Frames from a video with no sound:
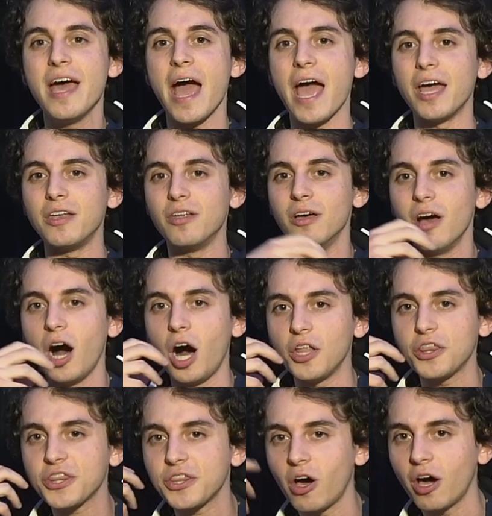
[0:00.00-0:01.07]
and a
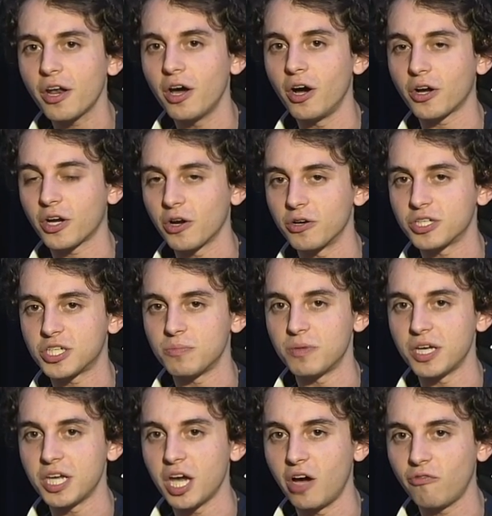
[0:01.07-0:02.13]
thought occurred to
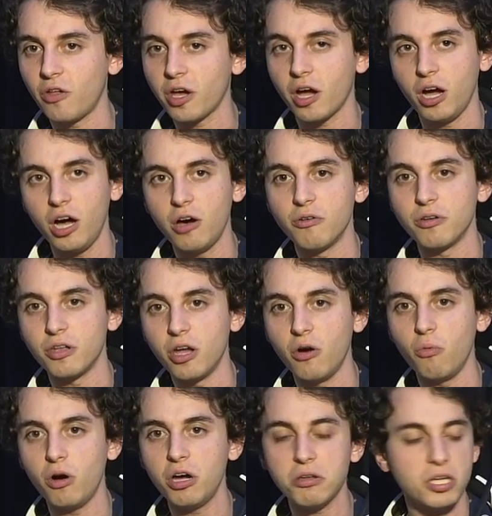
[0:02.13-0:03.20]
me of like, oh, you know
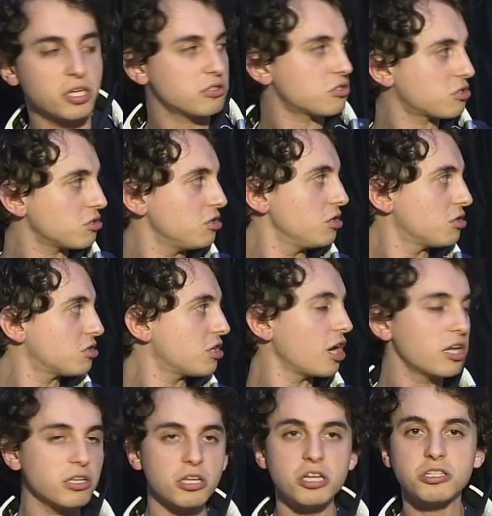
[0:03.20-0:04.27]
what, it's it's
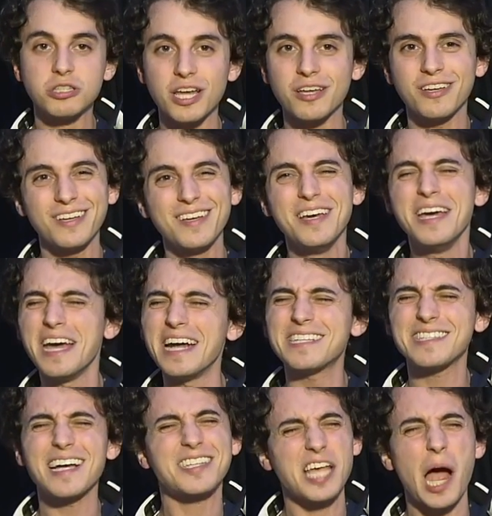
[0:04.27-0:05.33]
that it's that it's
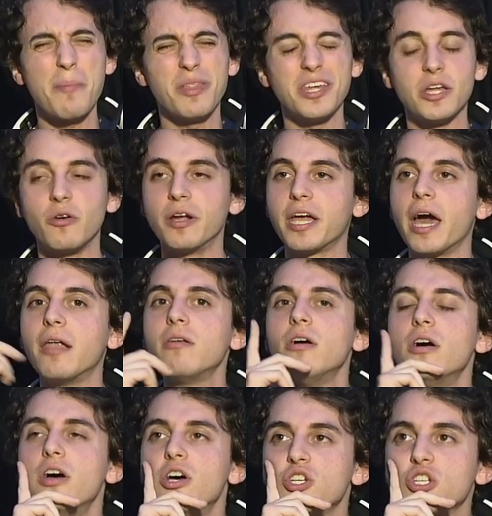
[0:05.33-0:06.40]
that time of the year again,
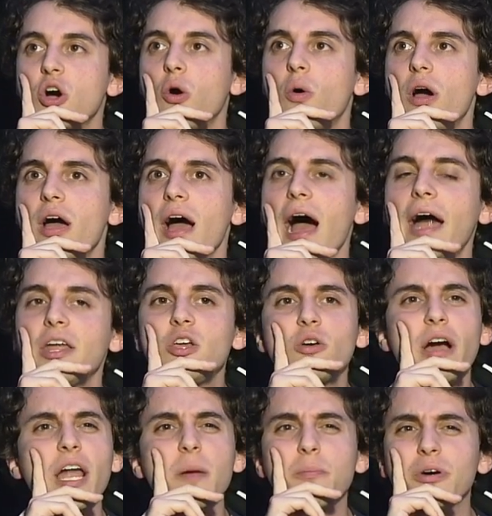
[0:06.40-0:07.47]
so how do you
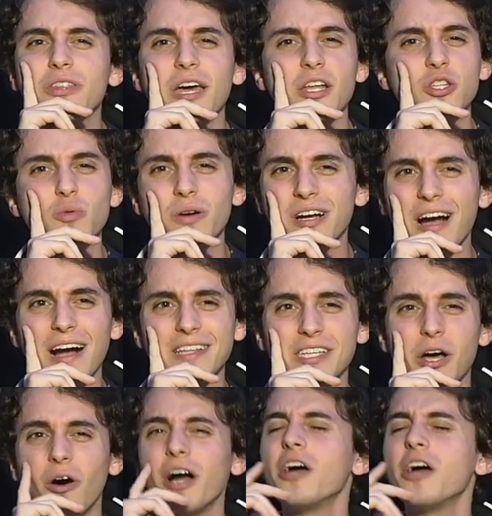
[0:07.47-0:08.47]
kind of put that into a cocktail?